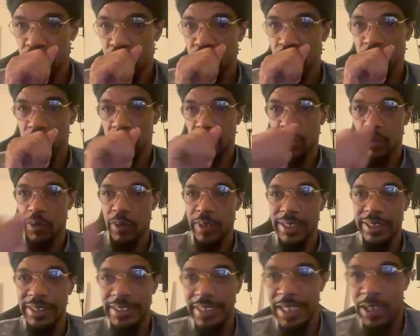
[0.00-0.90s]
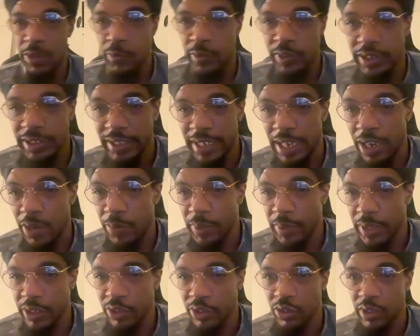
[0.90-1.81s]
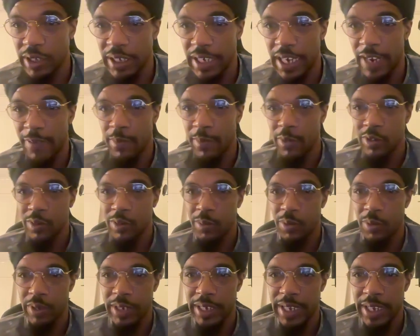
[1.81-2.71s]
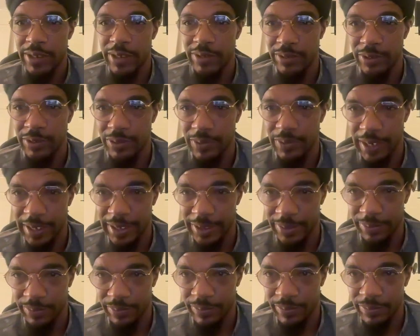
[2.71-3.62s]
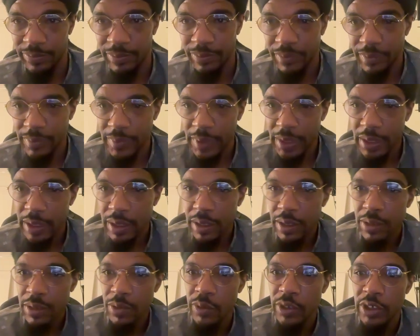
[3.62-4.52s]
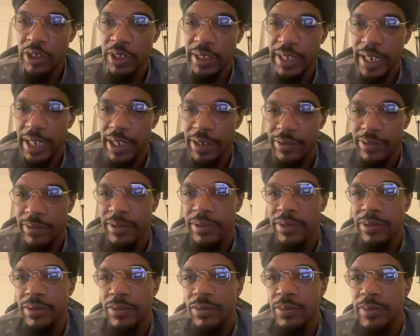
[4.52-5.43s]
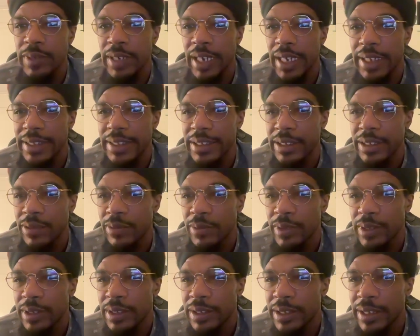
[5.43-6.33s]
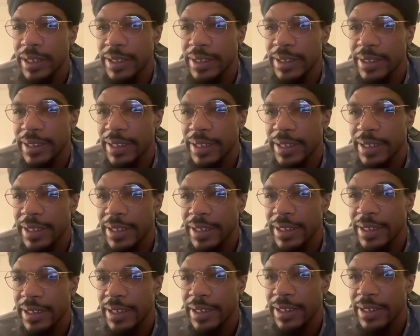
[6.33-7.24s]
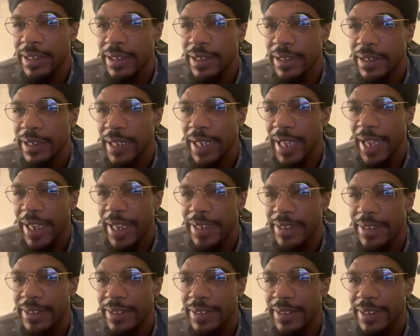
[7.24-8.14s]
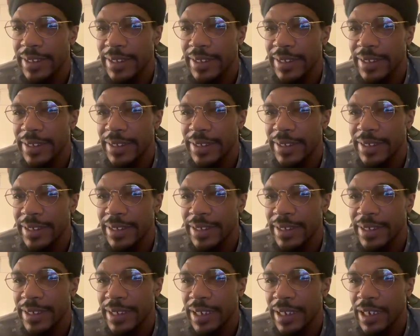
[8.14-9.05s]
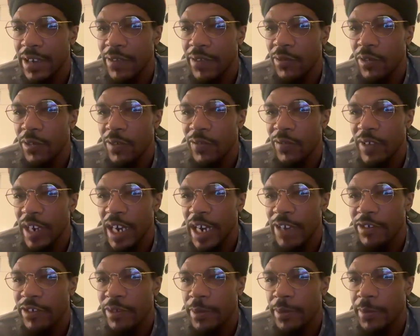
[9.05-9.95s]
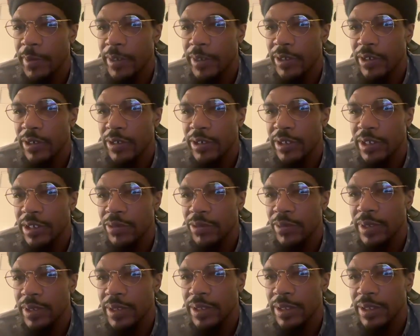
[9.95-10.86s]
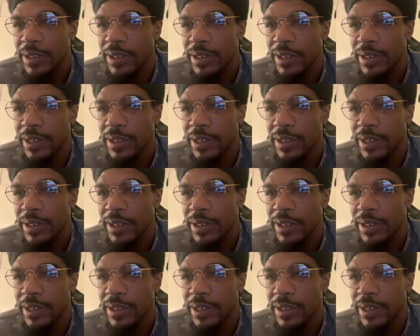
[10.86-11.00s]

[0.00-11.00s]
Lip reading: So it's saying which account, because you can have multiple accounts, right? Which account? We got this one. It's ending in A6D45. Remember I told you this one is,